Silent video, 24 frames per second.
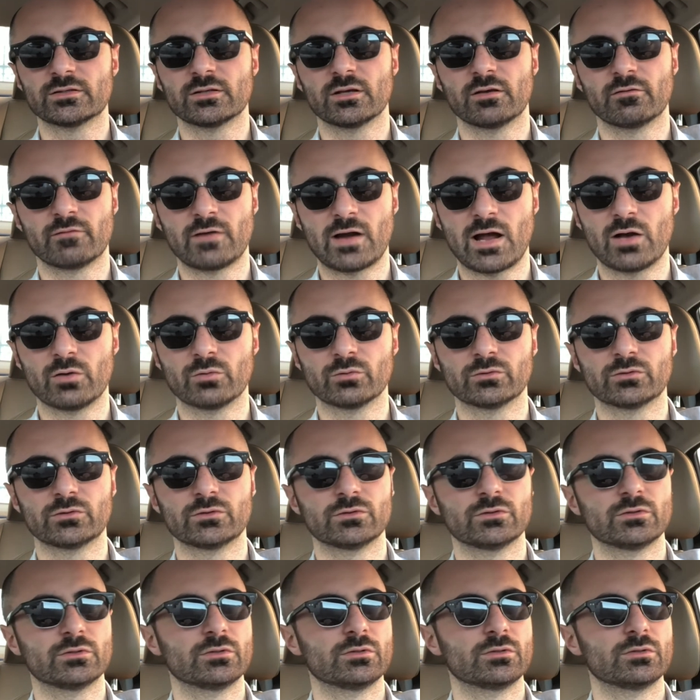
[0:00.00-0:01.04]
abnormal
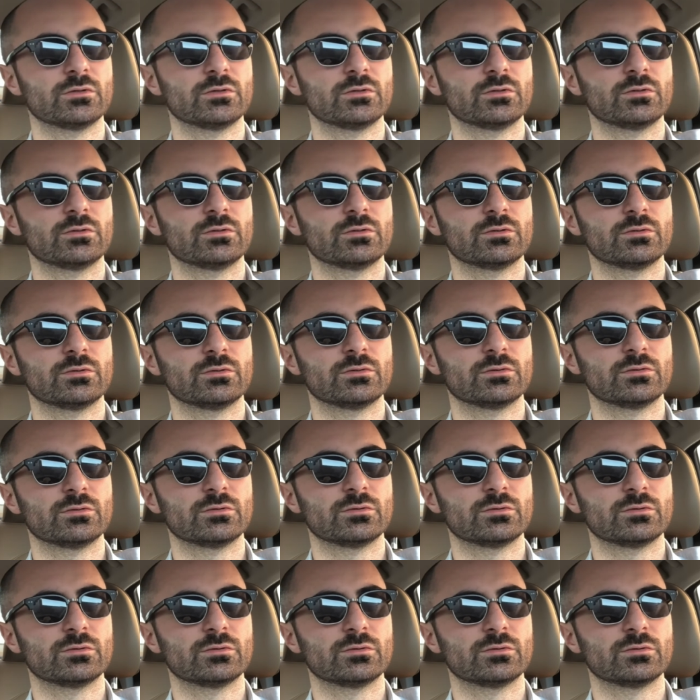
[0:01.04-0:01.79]
blood circulation,